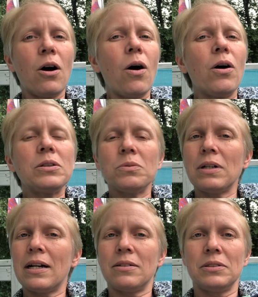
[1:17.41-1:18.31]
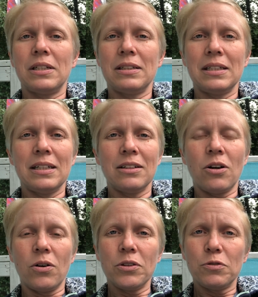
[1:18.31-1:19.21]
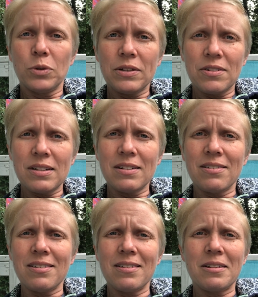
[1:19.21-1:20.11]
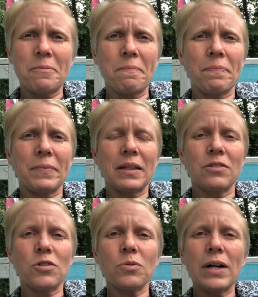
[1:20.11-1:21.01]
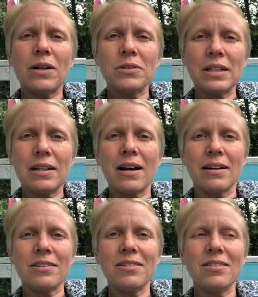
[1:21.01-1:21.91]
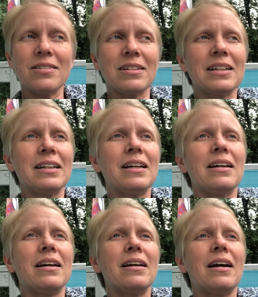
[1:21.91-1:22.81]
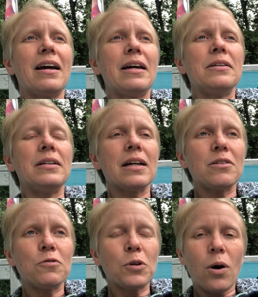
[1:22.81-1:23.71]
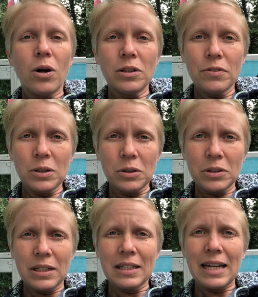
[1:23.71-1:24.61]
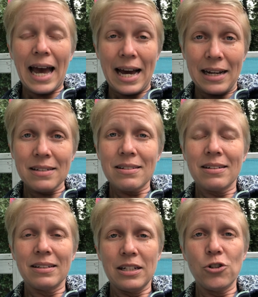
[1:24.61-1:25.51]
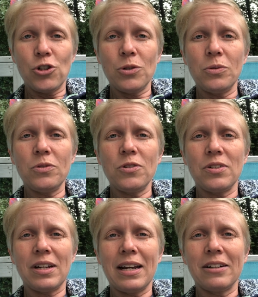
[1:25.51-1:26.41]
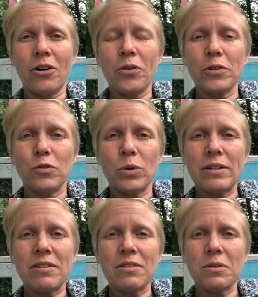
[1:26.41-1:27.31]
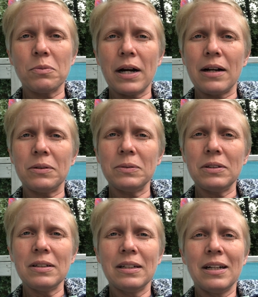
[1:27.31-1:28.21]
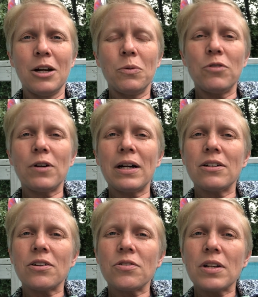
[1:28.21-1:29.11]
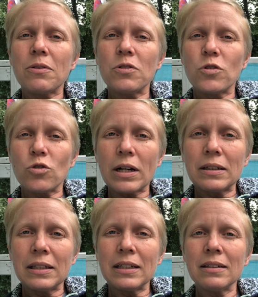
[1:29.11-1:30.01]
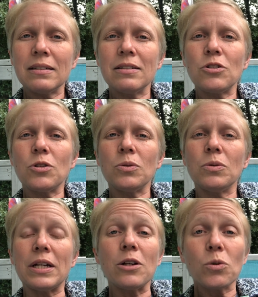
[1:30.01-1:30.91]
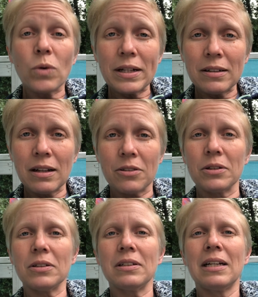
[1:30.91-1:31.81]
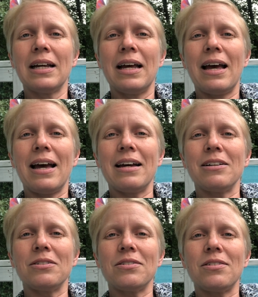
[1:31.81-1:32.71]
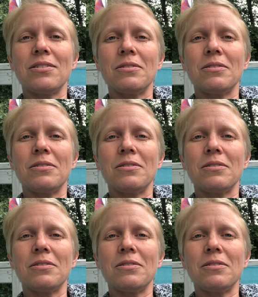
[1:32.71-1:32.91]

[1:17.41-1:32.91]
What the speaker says: all around in all the voices surrounding us. And yet, for all of the looking at issues and all the voices around, we find ourselves struggling to hear one another and